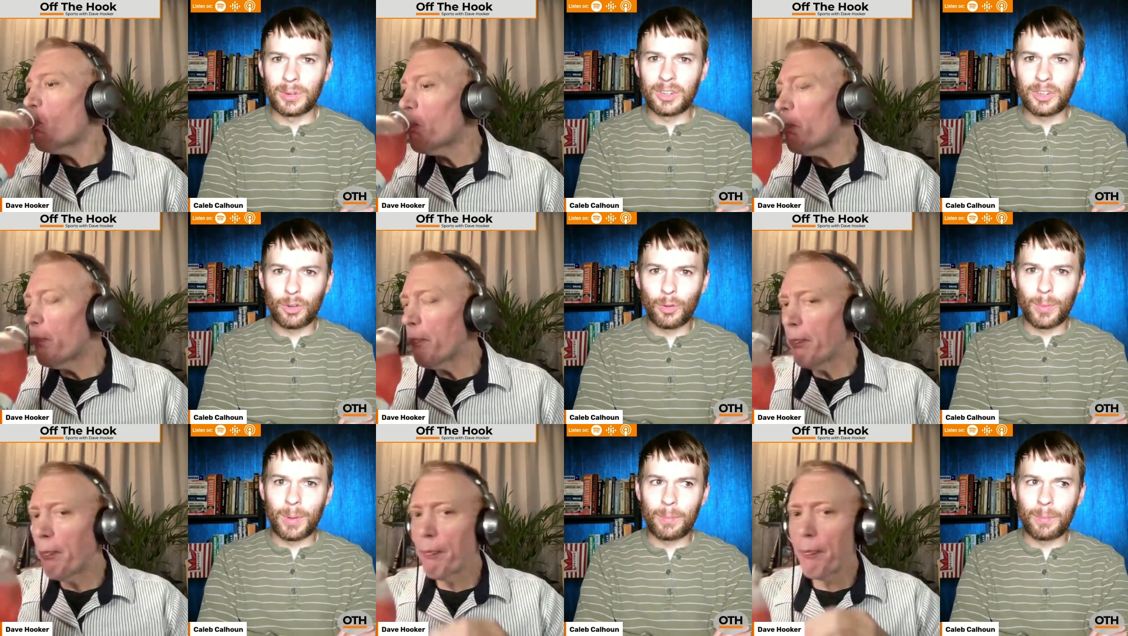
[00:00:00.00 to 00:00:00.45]
Speaker 1: And do
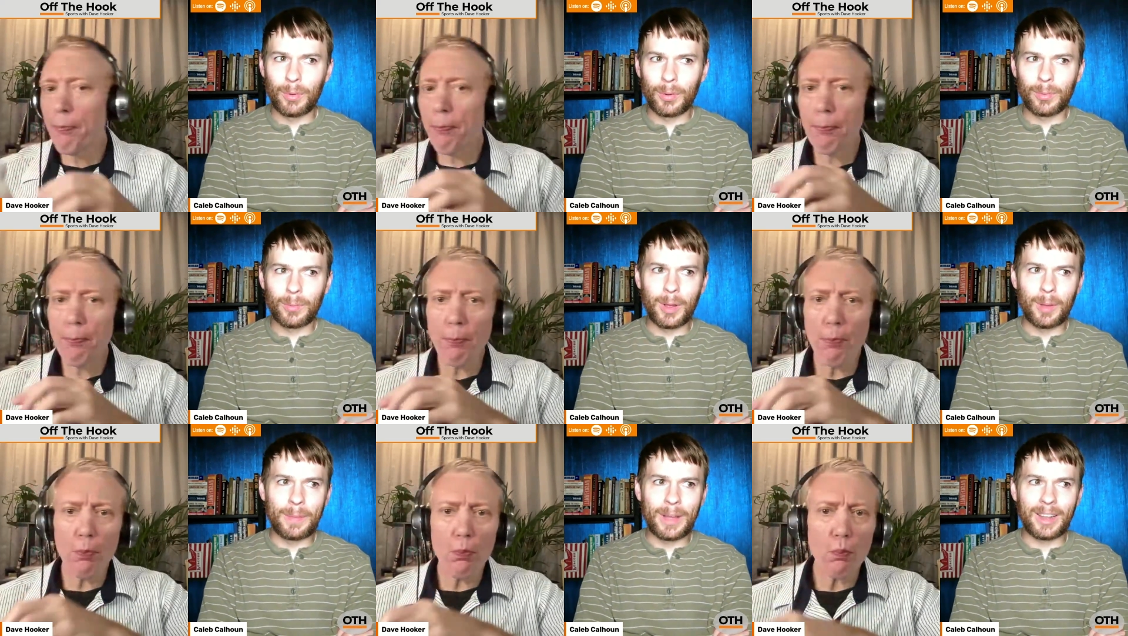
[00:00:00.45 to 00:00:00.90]
you
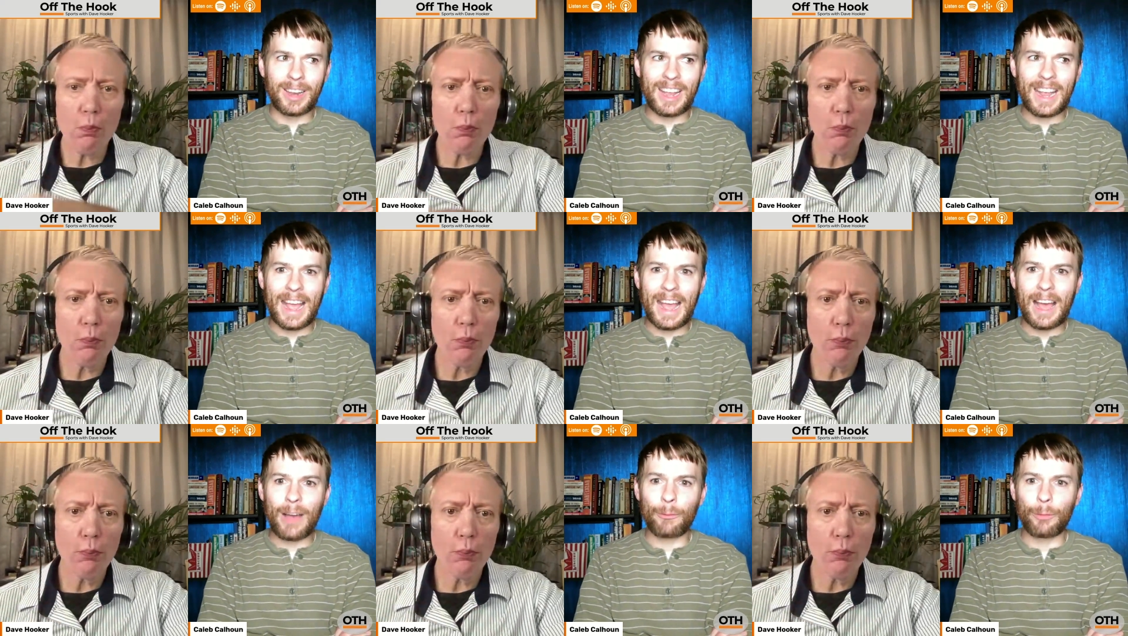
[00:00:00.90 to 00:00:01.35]
remember about like
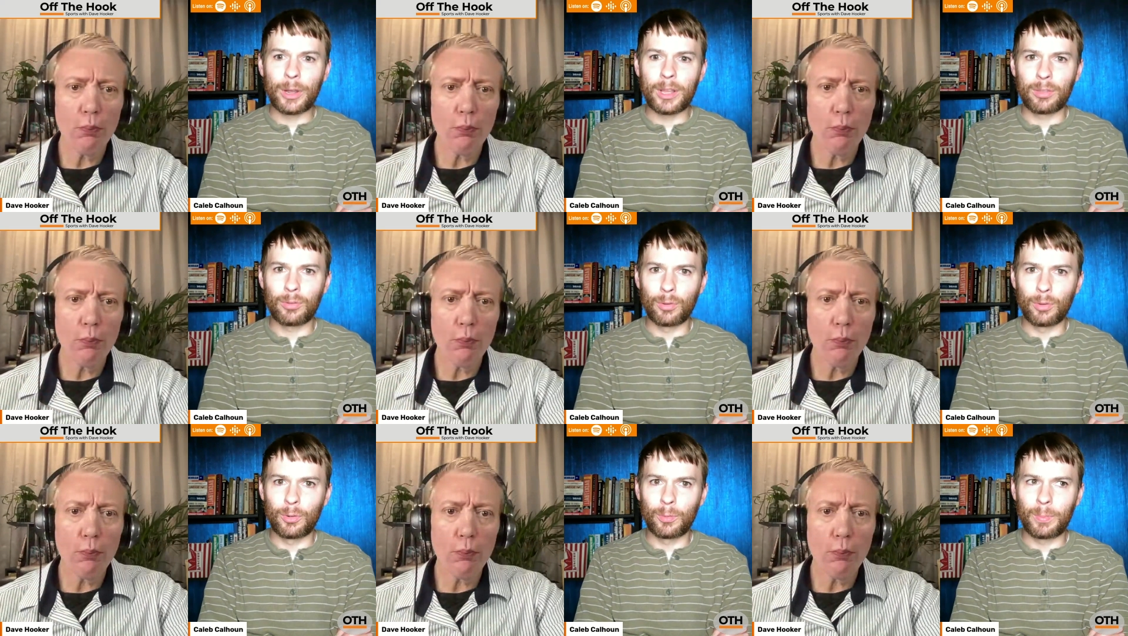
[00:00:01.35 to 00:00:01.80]
halfway
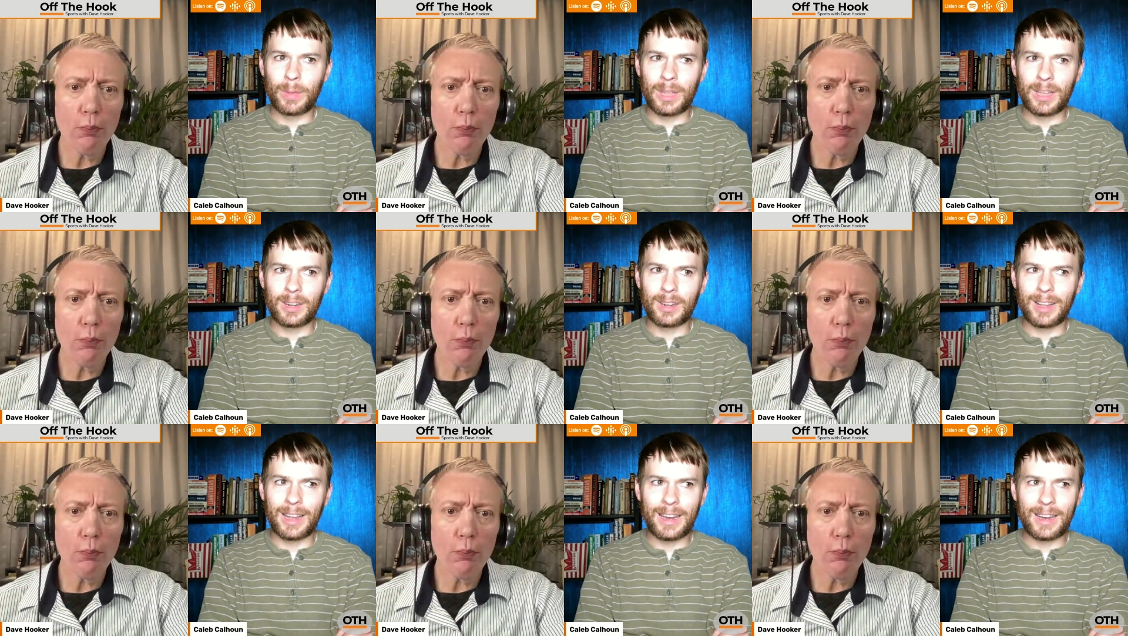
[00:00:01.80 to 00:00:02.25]
through
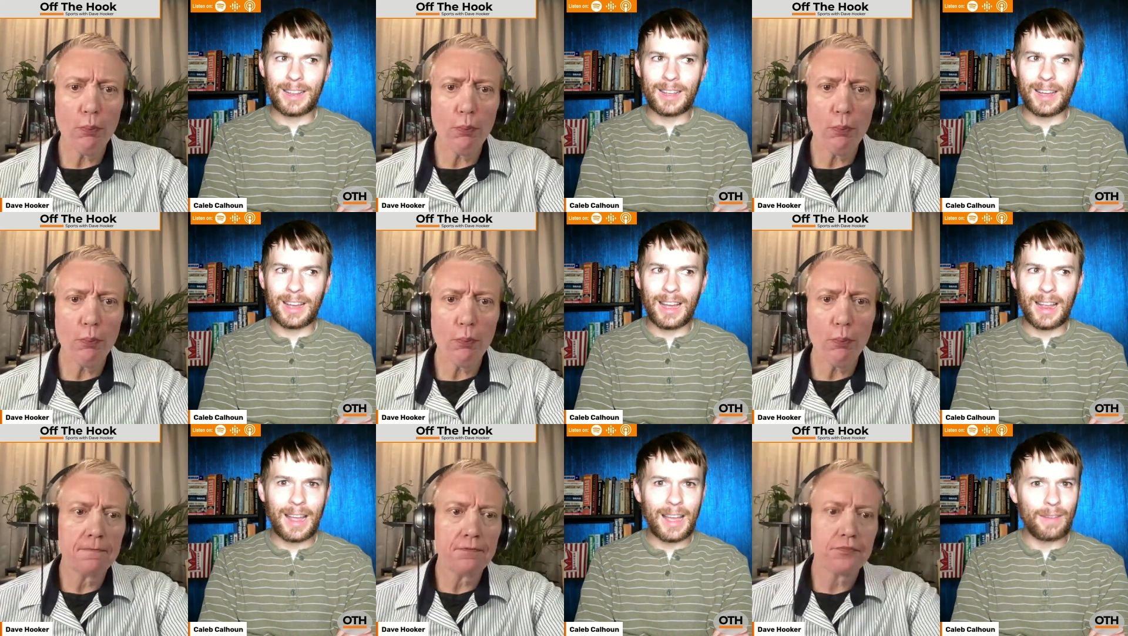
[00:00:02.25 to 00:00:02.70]
being like,
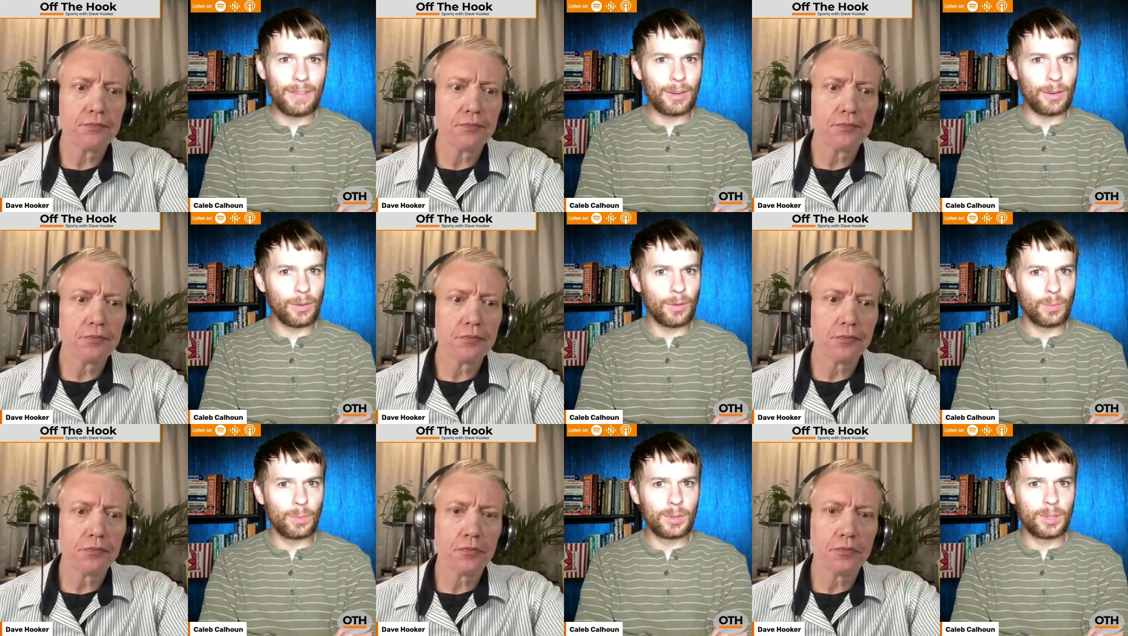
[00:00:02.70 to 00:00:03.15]
I haven't
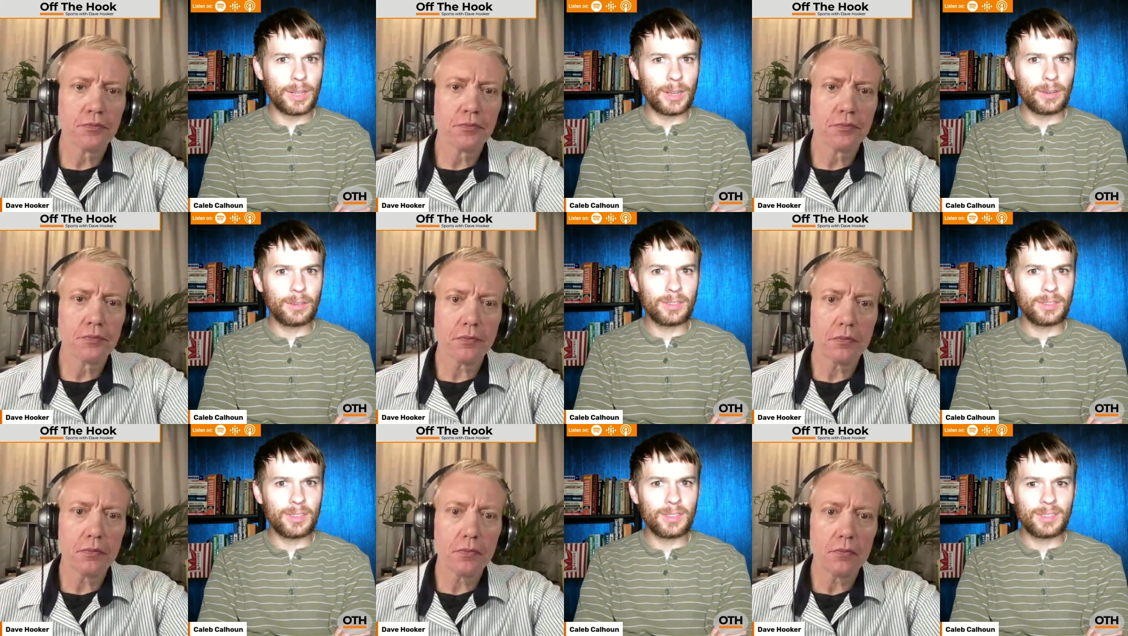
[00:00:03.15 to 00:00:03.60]
heard Will
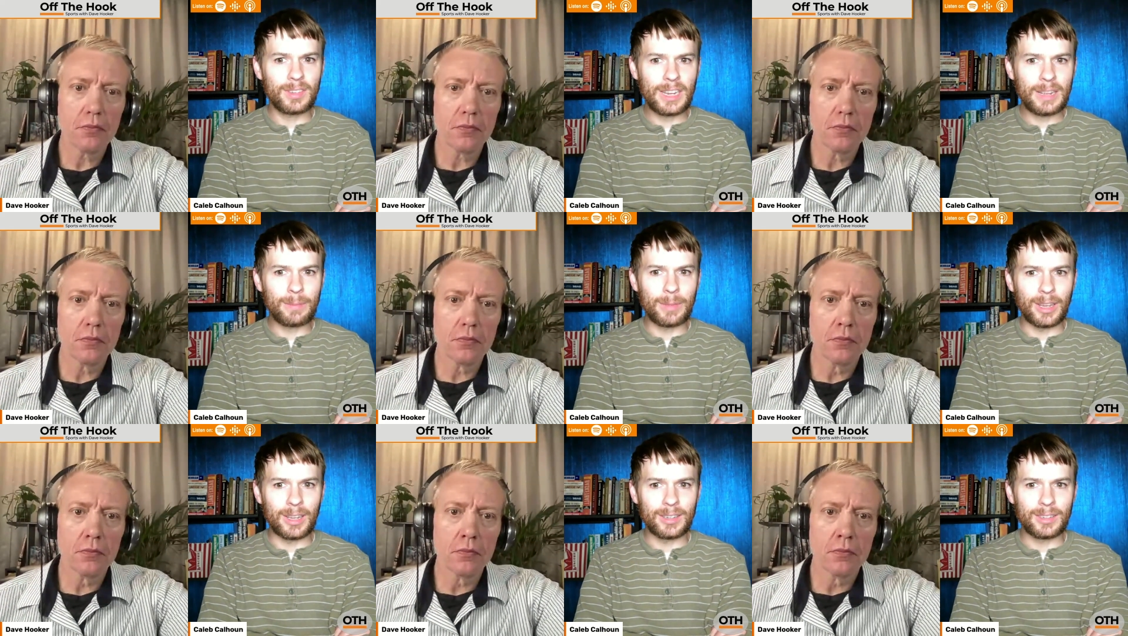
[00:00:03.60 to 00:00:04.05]
Anderson's
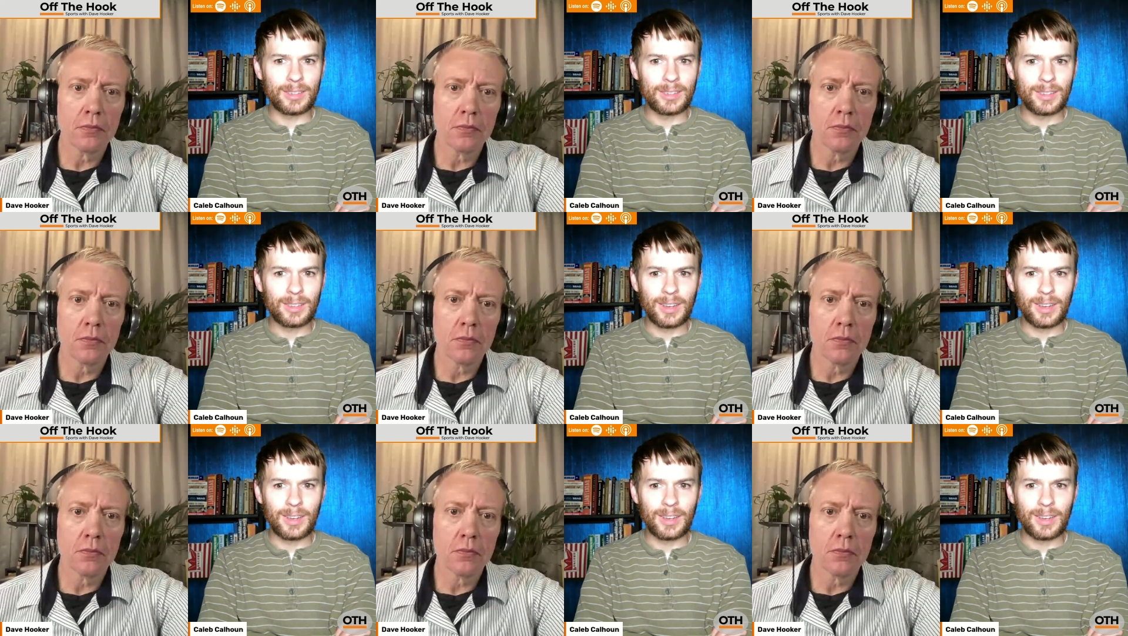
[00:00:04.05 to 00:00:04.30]
name yet.